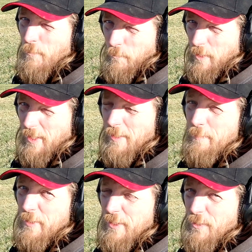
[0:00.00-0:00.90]
Will it
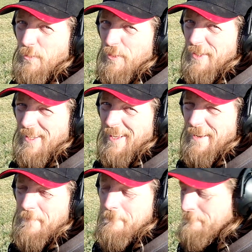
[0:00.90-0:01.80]
be a coin again?
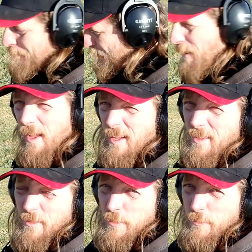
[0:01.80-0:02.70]

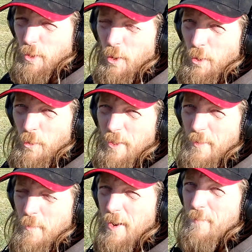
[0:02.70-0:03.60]
There's only
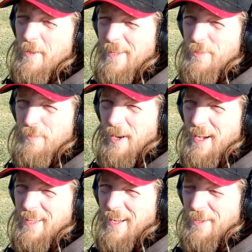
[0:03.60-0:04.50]
one way to
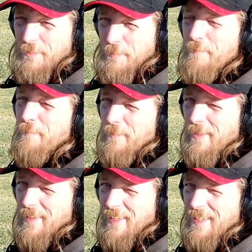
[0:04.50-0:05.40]
find out.
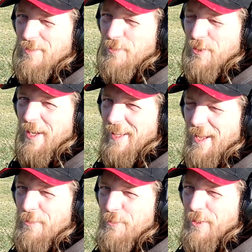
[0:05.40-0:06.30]
Let's dig it
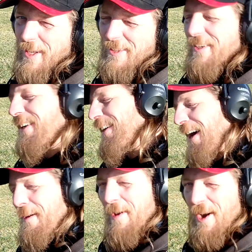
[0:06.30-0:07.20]
out together.
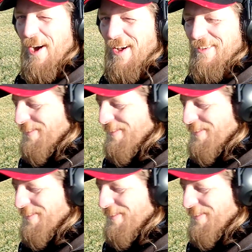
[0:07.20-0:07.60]
Come on!